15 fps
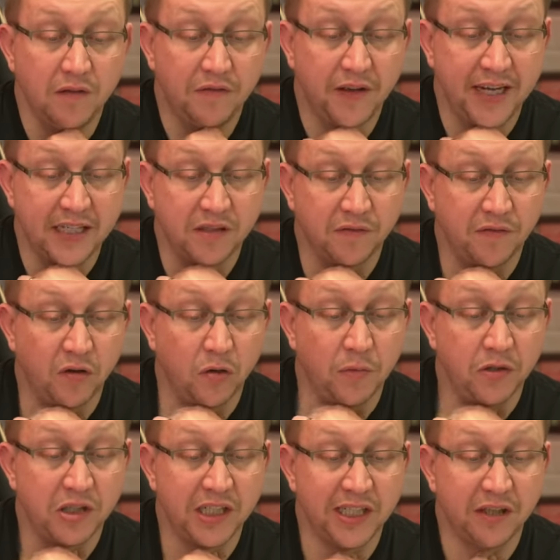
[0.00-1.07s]
first and
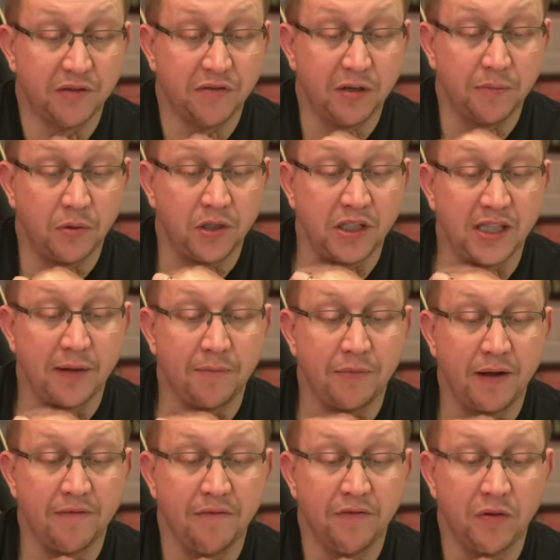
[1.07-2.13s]
foremost, needed 3 points against
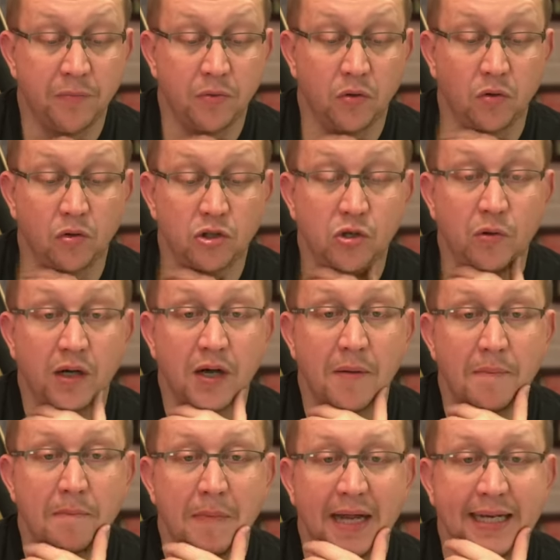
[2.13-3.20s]
Brentford, but also a
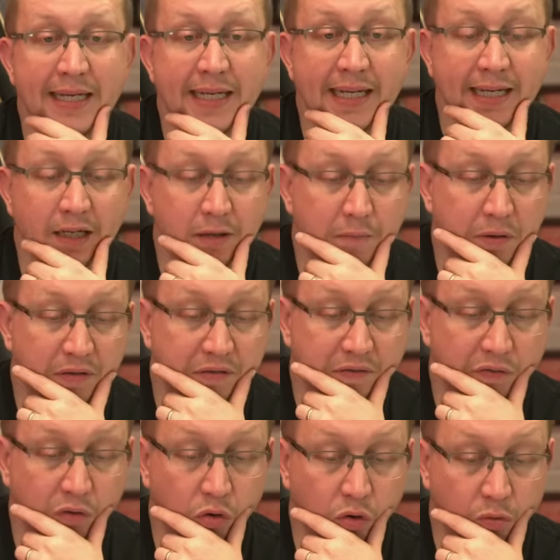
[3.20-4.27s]
commanding
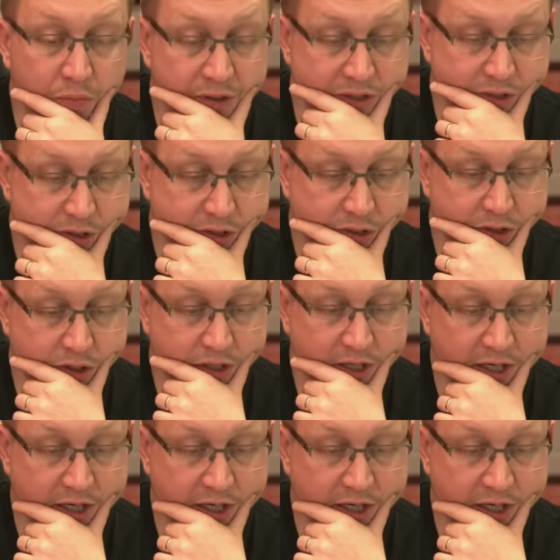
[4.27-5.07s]
performance.